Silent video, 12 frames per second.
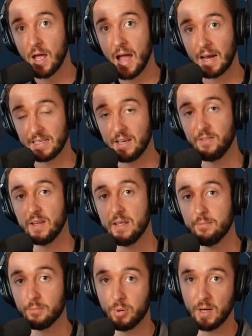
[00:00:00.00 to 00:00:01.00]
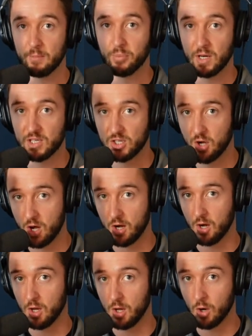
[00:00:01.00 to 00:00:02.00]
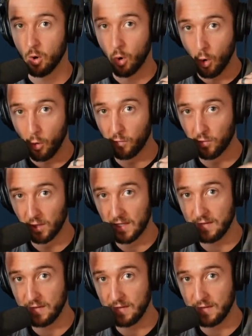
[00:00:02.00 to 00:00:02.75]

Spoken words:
activity, but it's not overly